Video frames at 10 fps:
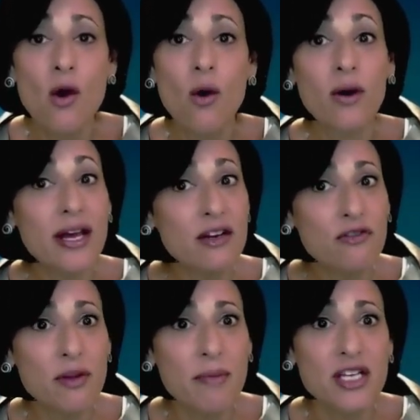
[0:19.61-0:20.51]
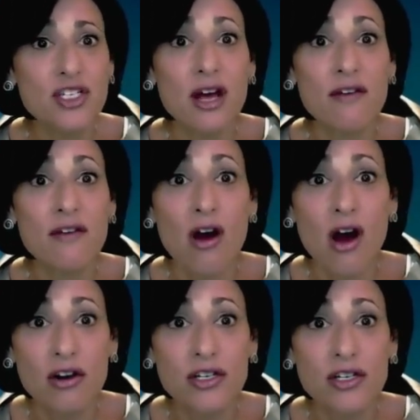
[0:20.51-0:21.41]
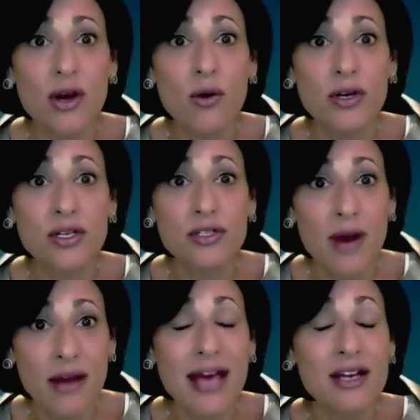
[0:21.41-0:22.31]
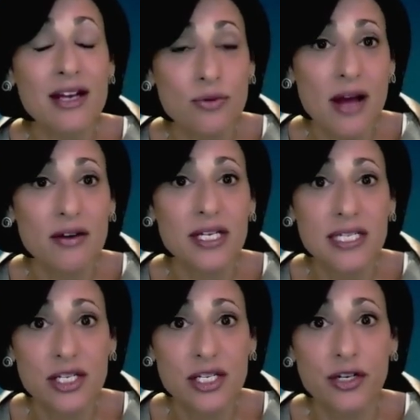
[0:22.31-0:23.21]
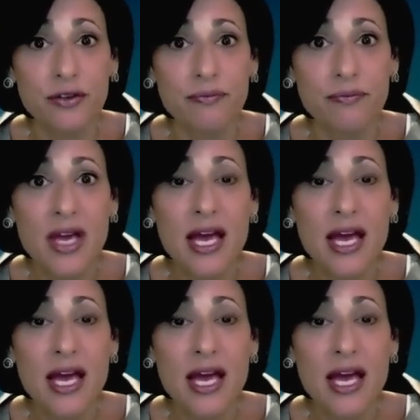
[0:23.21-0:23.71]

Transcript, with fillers: or inflammation of the heart or surrounding tissue.